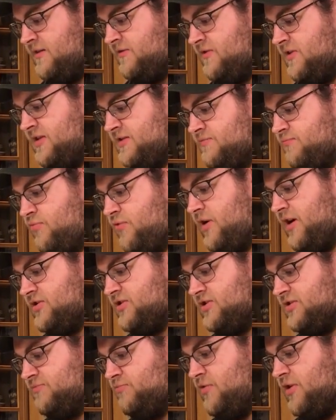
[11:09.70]
any of this
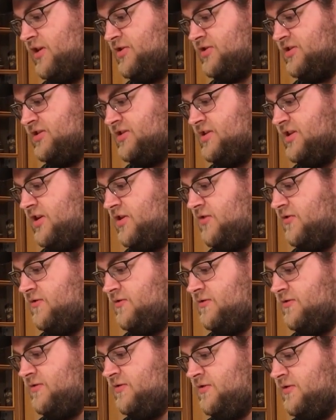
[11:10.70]
precious, precious
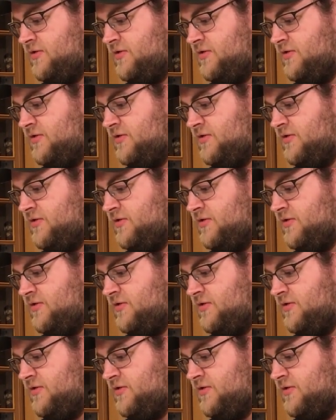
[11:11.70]
dough.